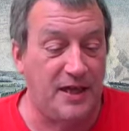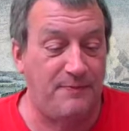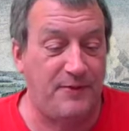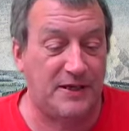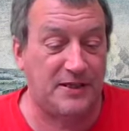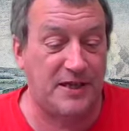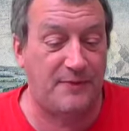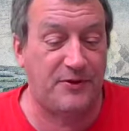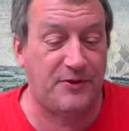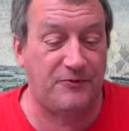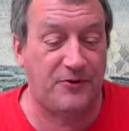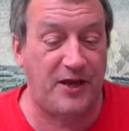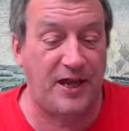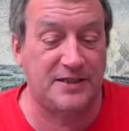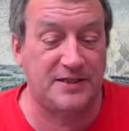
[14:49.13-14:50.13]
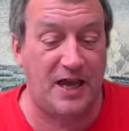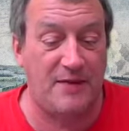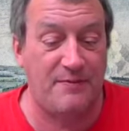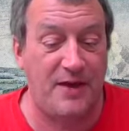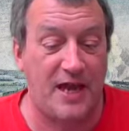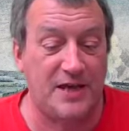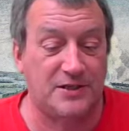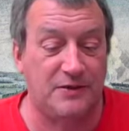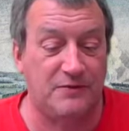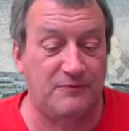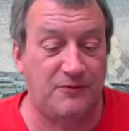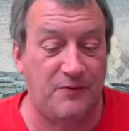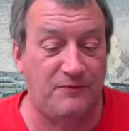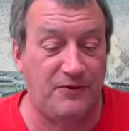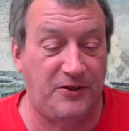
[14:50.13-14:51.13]
He picked up the phrase, I
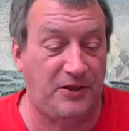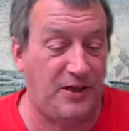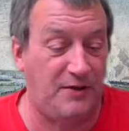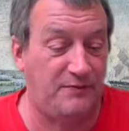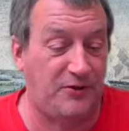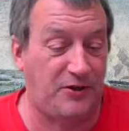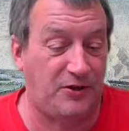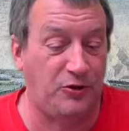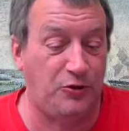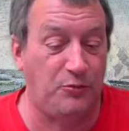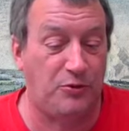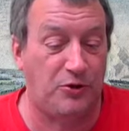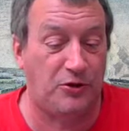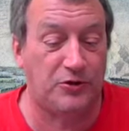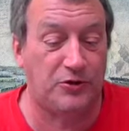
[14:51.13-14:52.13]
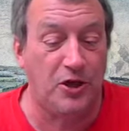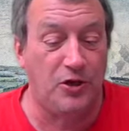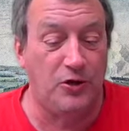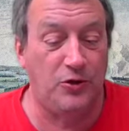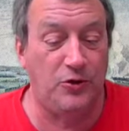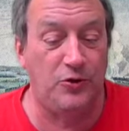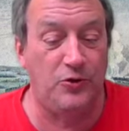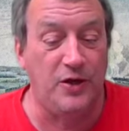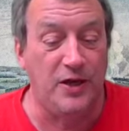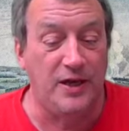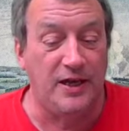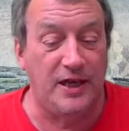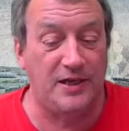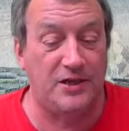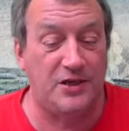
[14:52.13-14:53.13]
imagine, from Wilhelm von Humboldt, who,
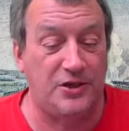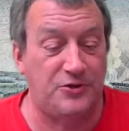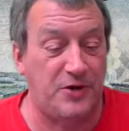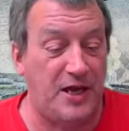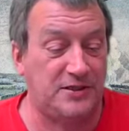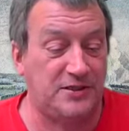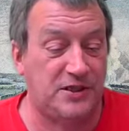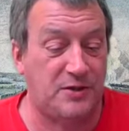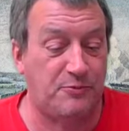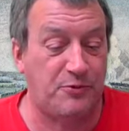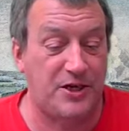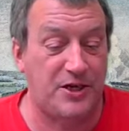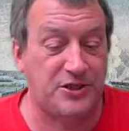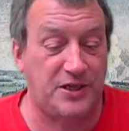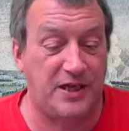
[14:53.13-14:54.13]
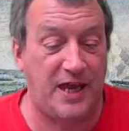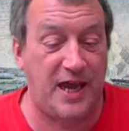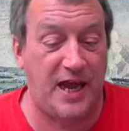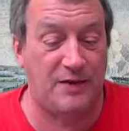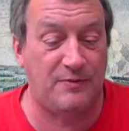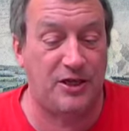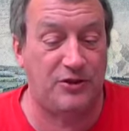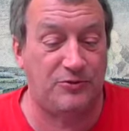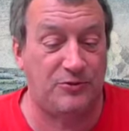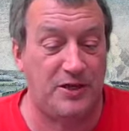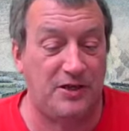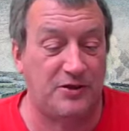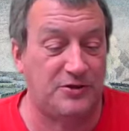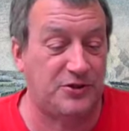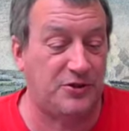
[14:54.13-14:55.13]
in an address to the Prussian Academy
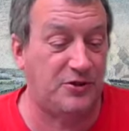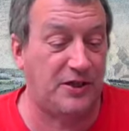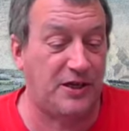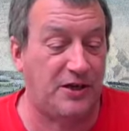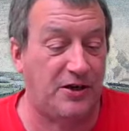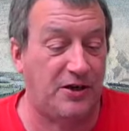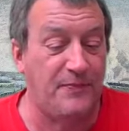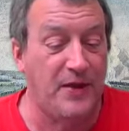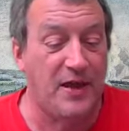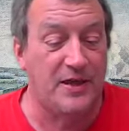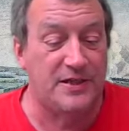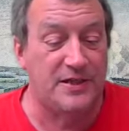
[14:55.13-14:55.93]
three years earlier,